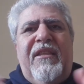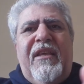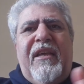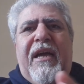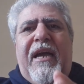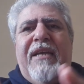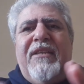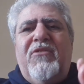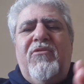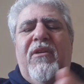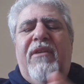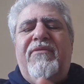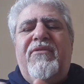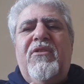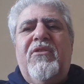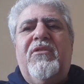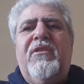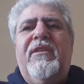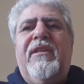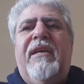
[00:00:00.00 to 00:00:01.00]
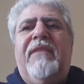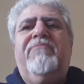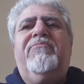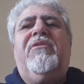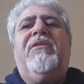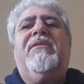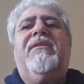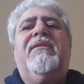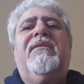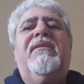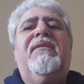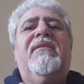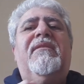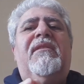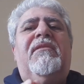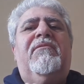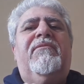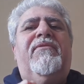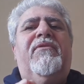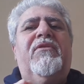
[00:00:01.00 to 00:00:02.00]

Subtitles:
think ISO have 39 processes instead of